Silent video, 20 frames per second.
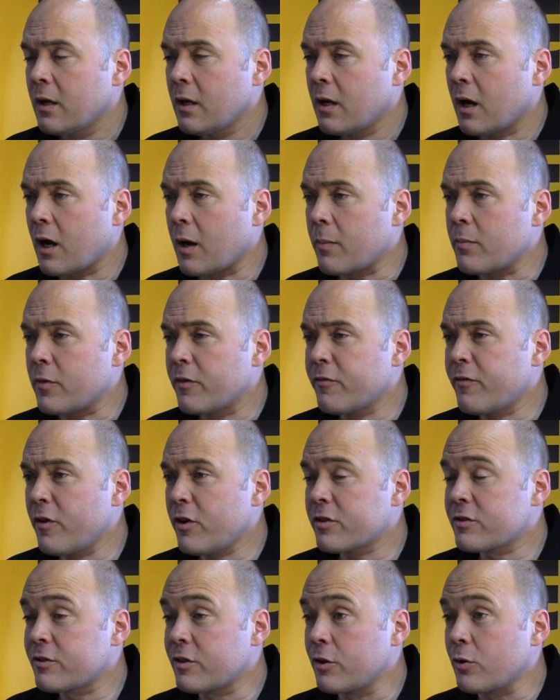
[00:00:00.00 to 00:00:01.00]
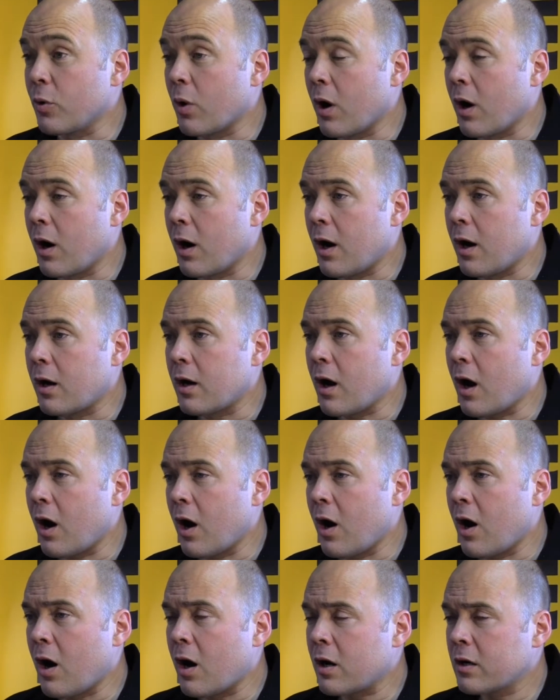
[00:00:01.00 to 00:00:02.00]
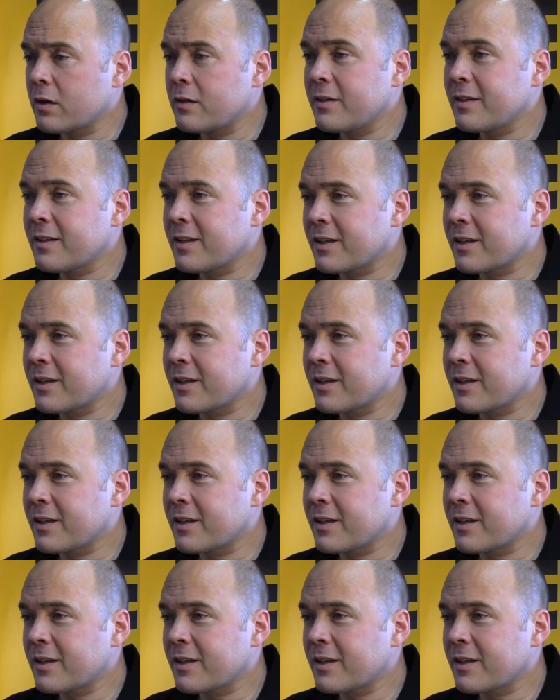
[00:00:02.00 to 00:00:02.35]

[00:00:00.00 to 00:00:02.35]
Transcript: The first two are